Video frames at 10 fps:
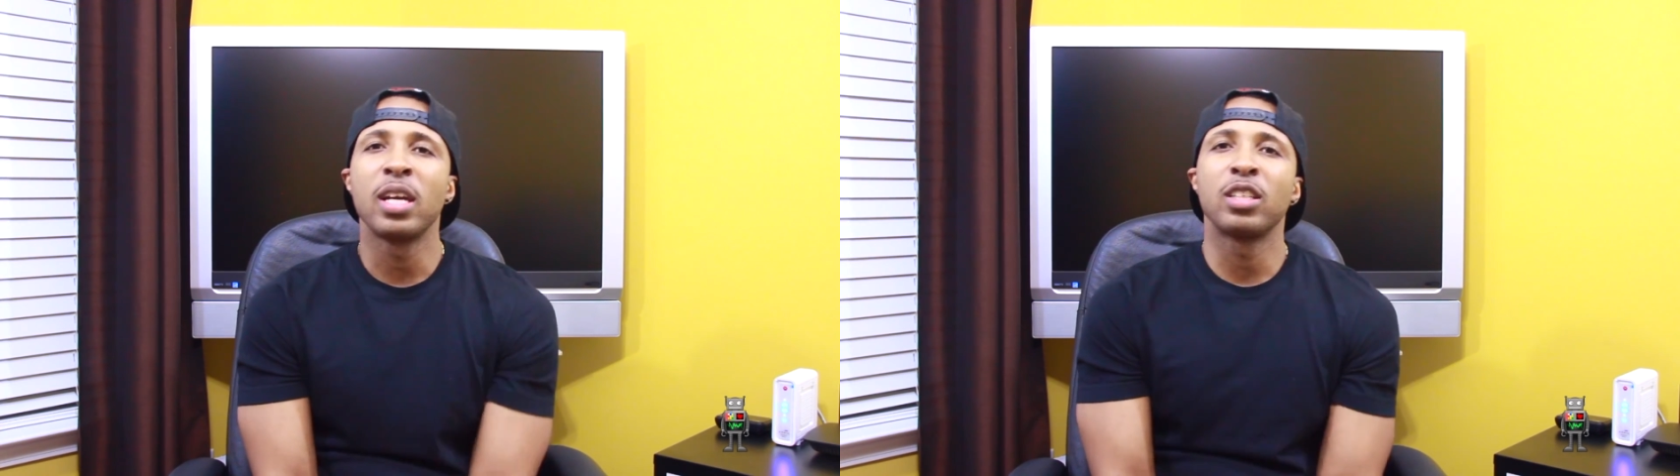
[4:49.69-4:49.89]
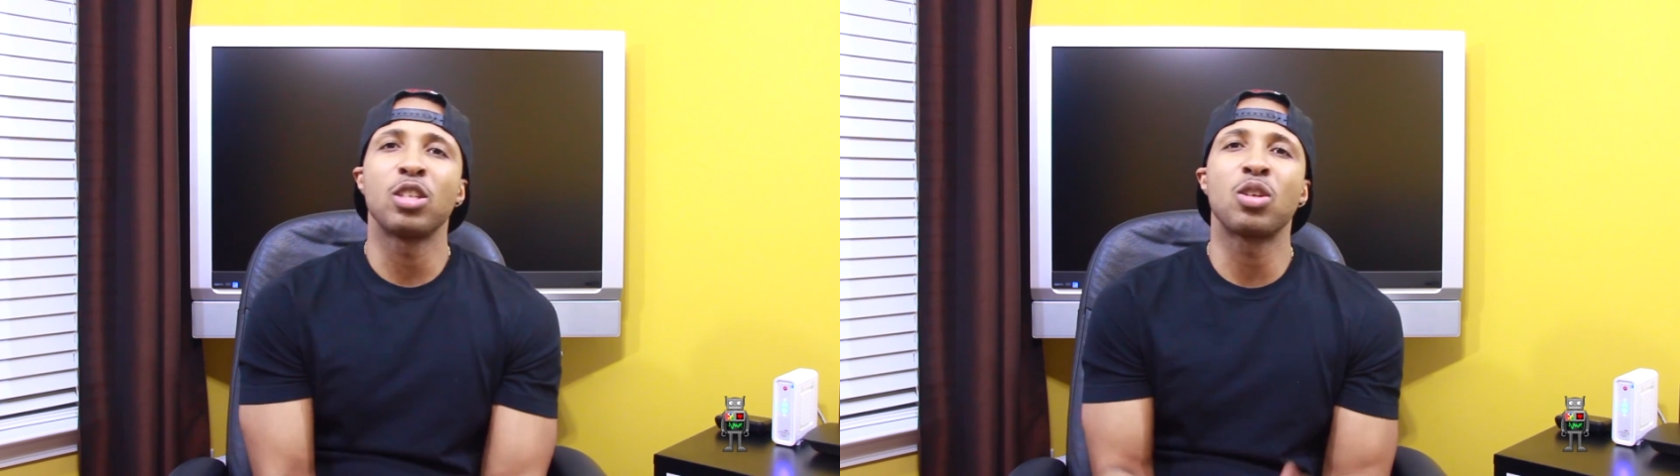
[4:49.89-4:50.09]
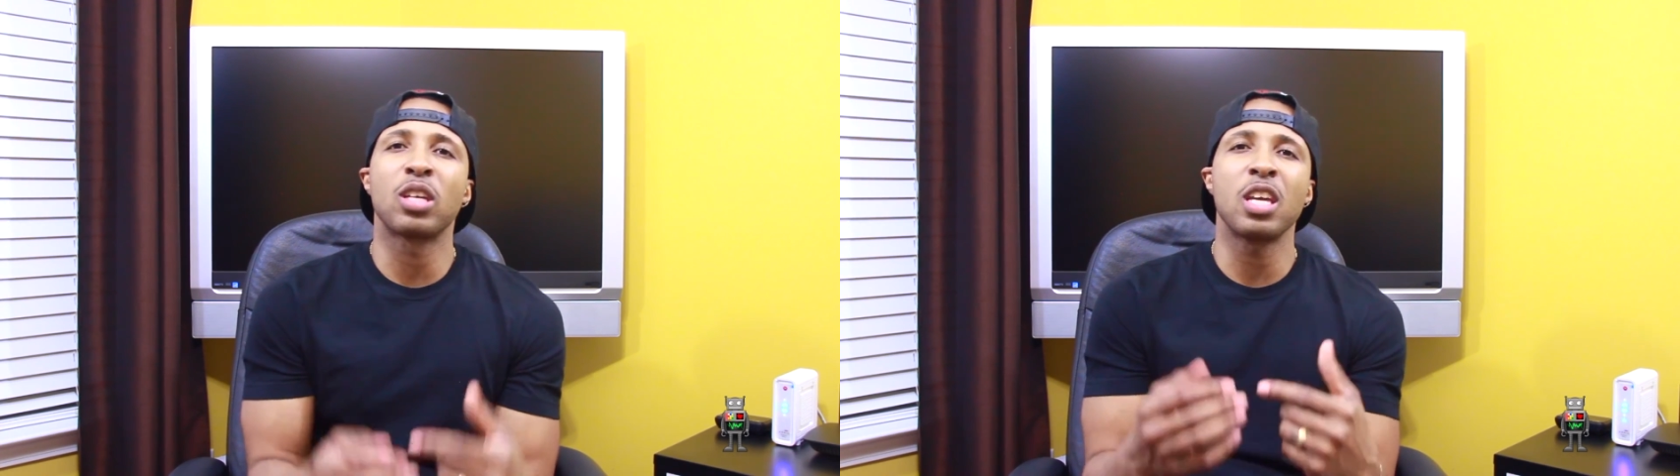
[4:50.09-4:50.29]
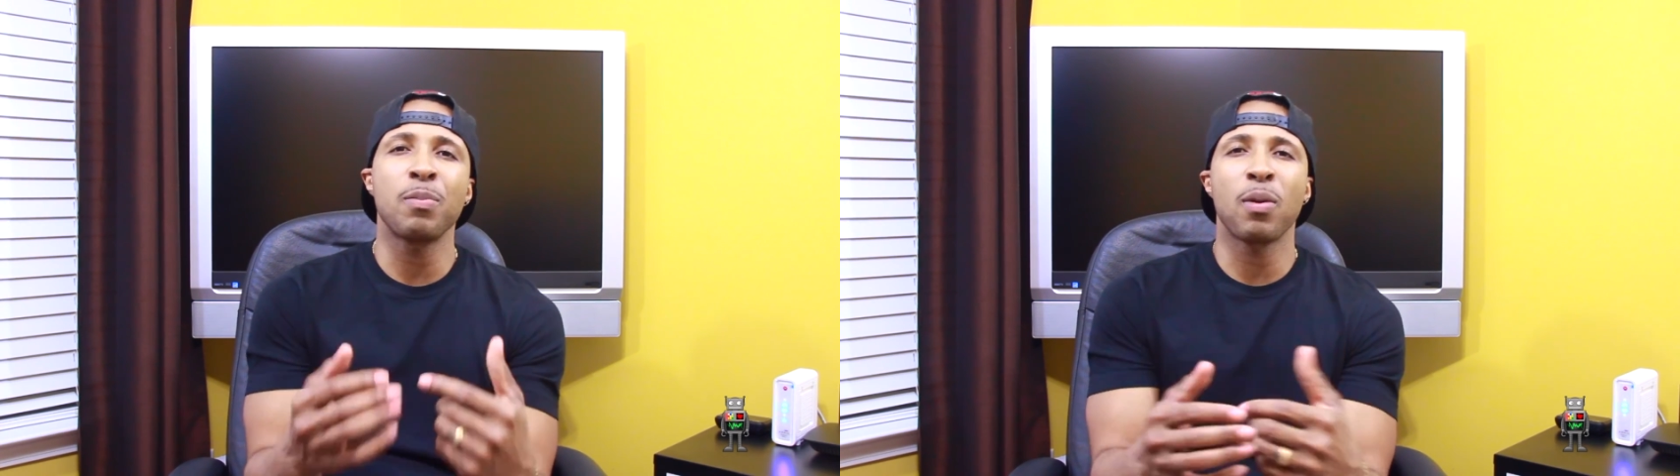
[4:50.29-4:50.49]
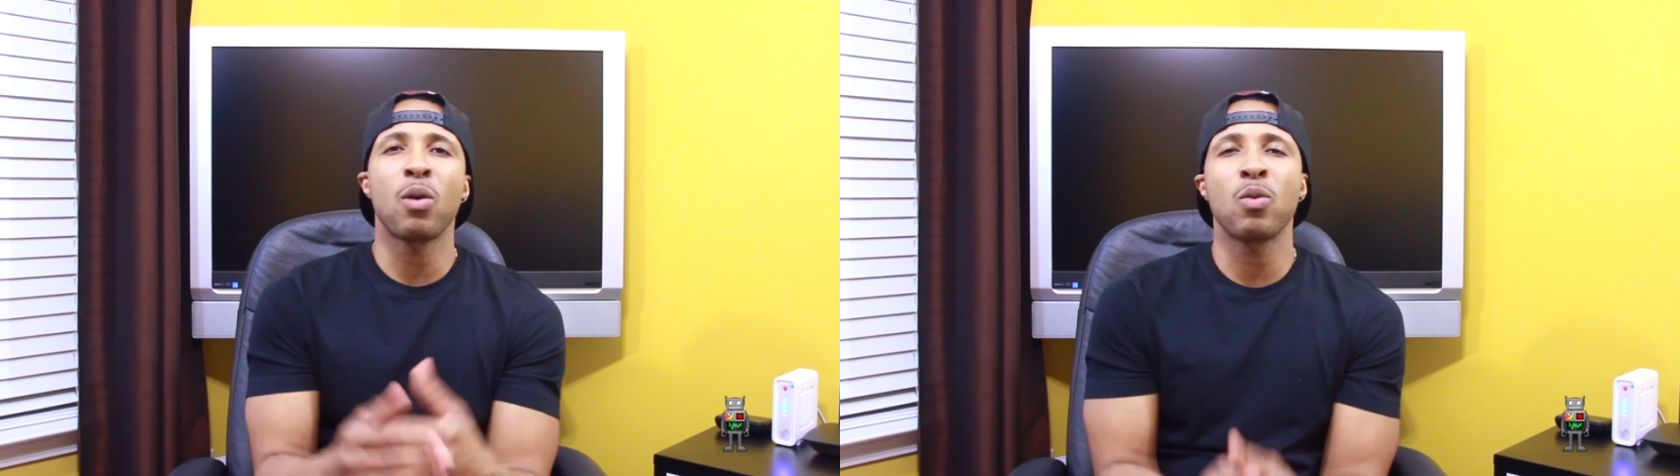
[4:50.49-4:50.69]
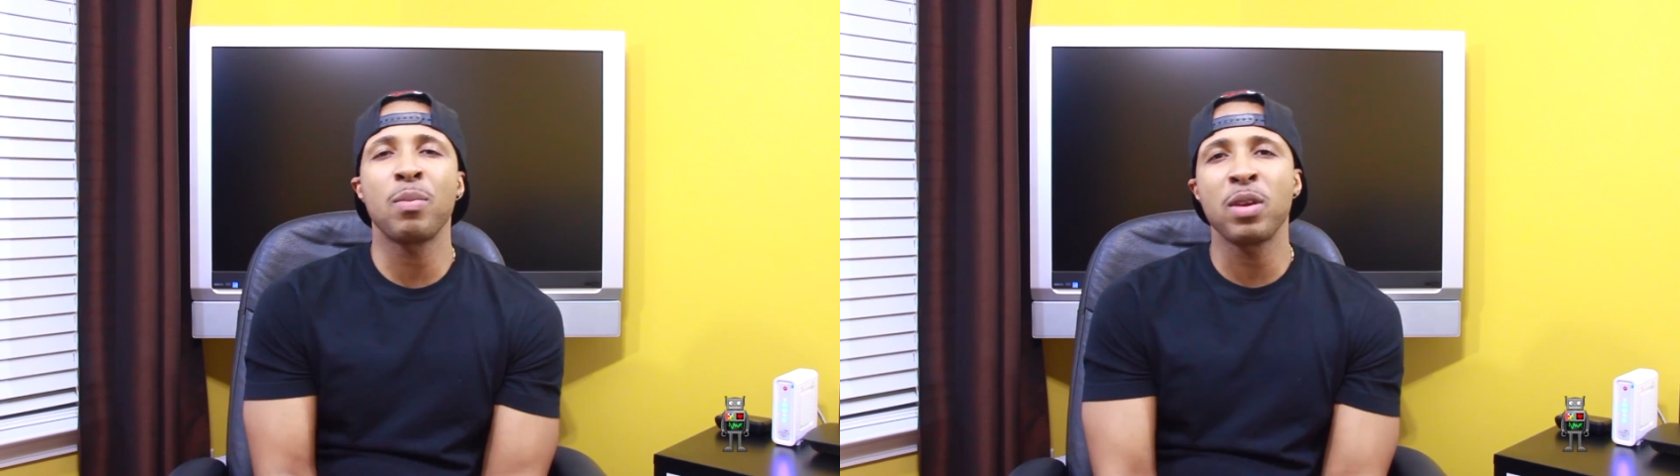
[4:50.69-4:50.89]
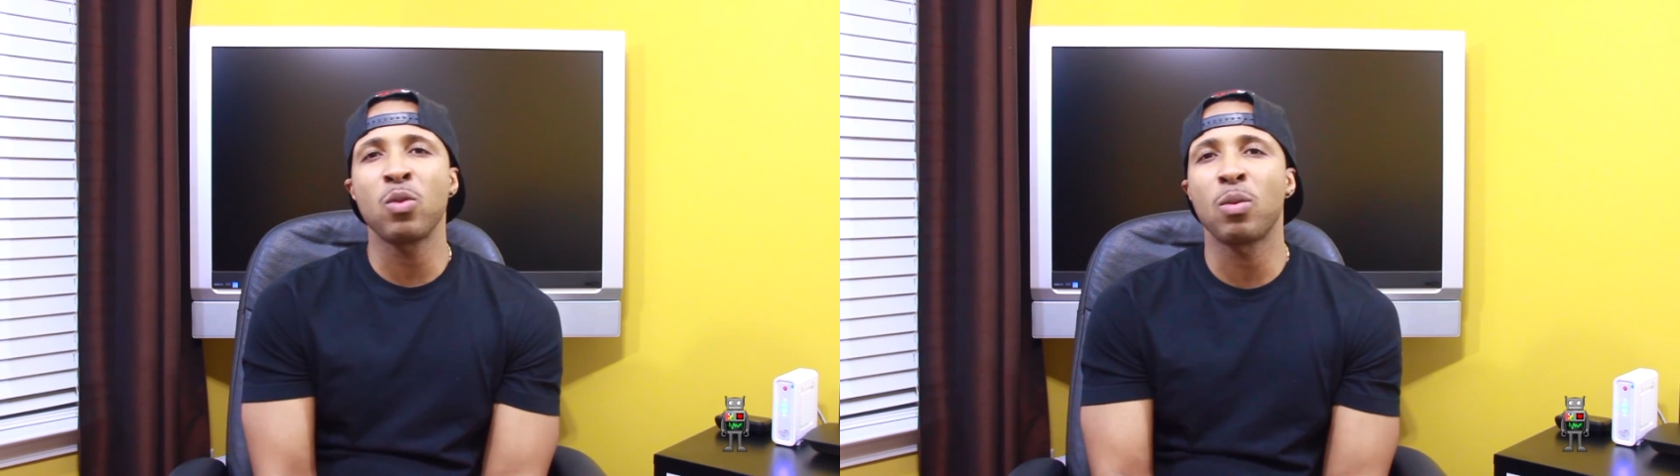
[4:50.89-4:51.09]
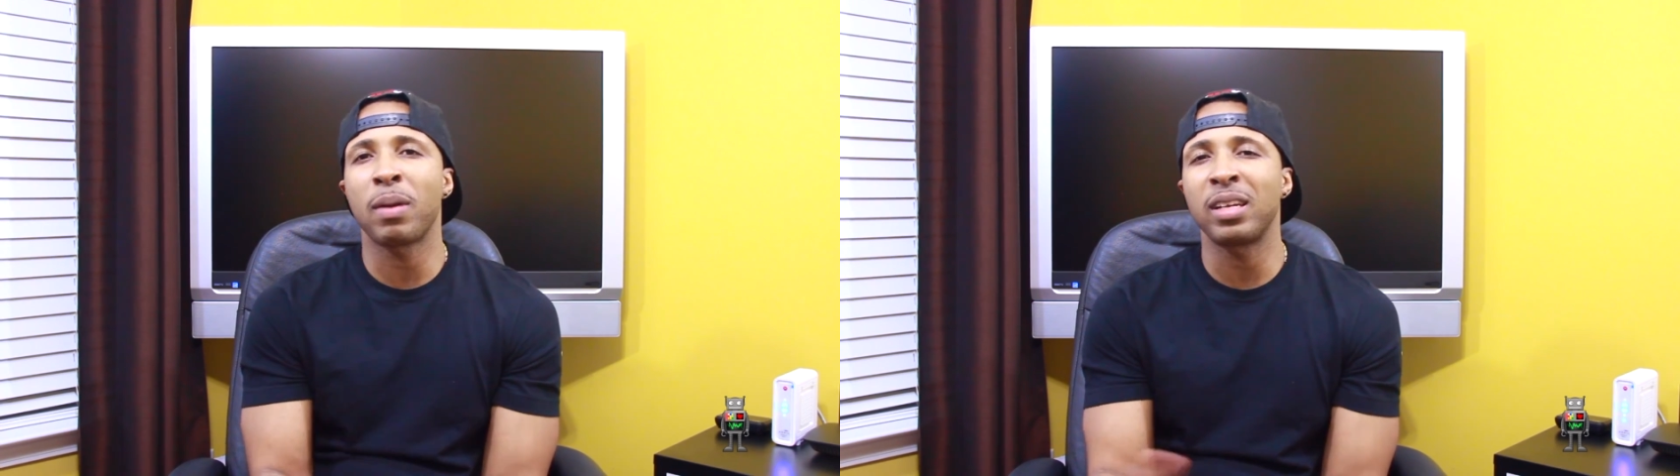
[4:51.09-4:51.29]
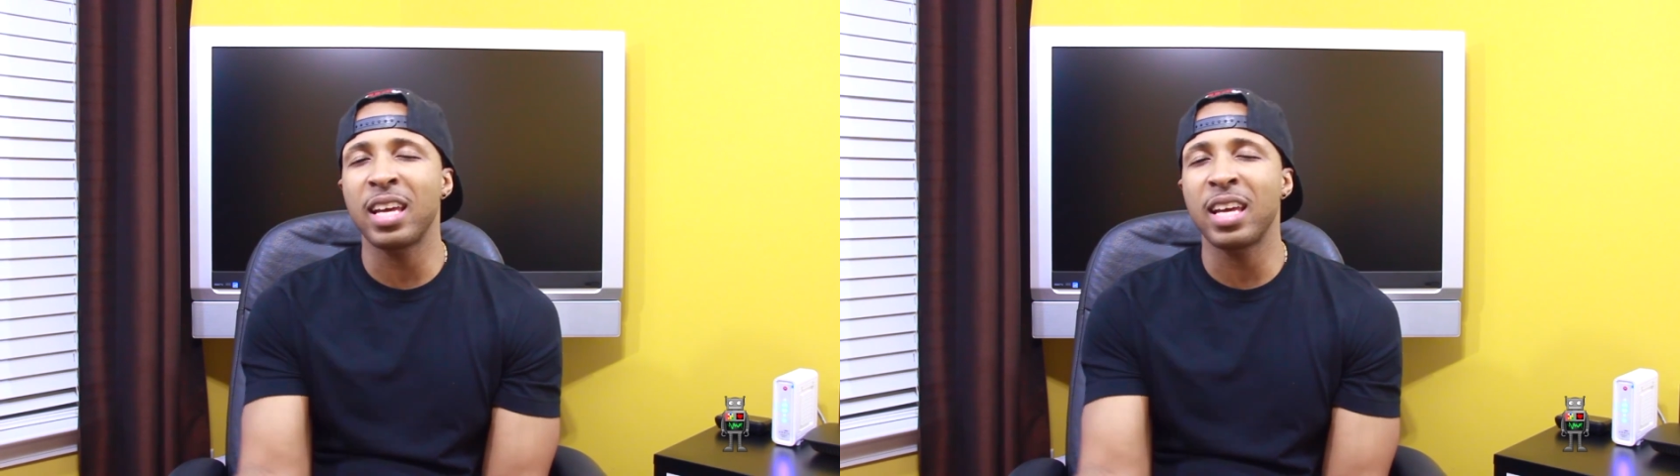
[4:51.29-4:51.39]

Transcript: so you can keep up with me with my